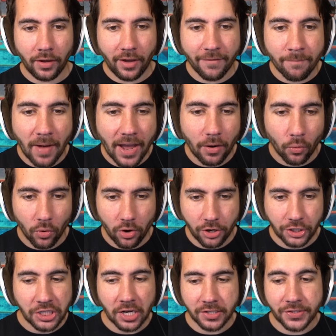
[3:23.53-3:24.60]
If my
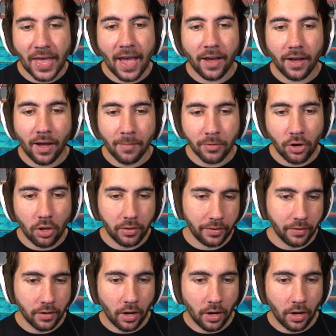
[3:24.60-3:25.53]
orange does that, I'm calling the